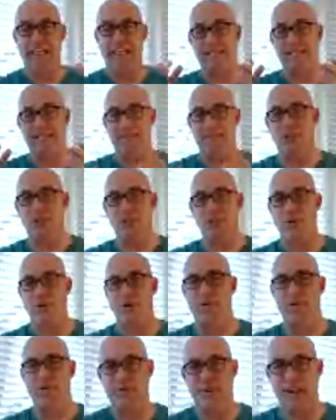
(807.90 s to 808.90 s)
it's some
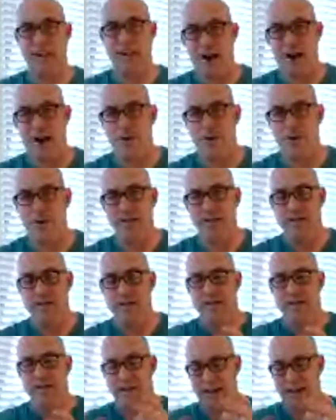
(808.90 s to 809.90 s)
sort of flower
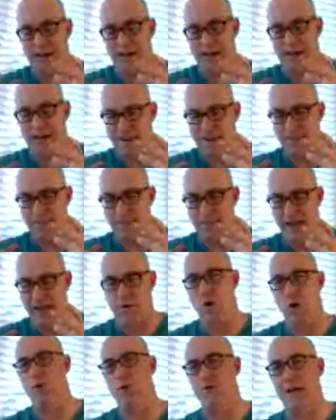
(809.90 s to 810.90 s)

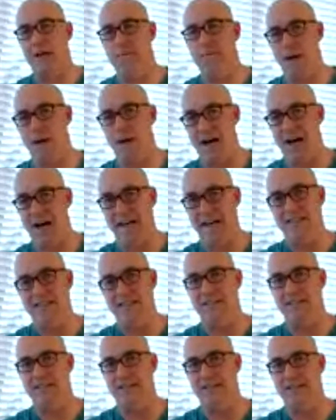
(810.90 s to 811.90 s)
that grows on
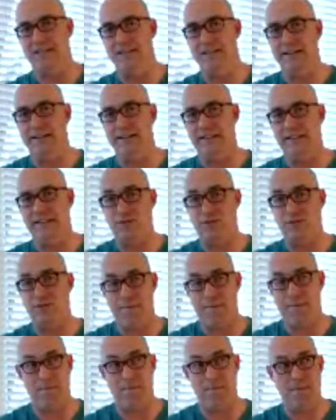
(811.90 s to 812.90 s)
ponds. That's
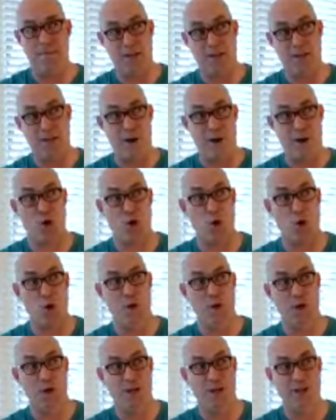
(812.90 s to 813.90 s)
what I'm
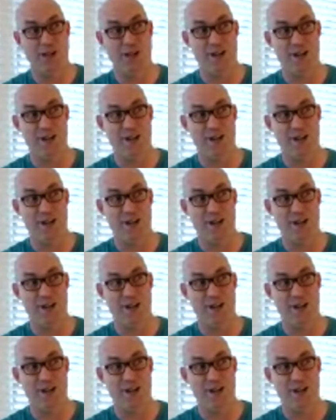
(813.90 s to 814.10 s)
told.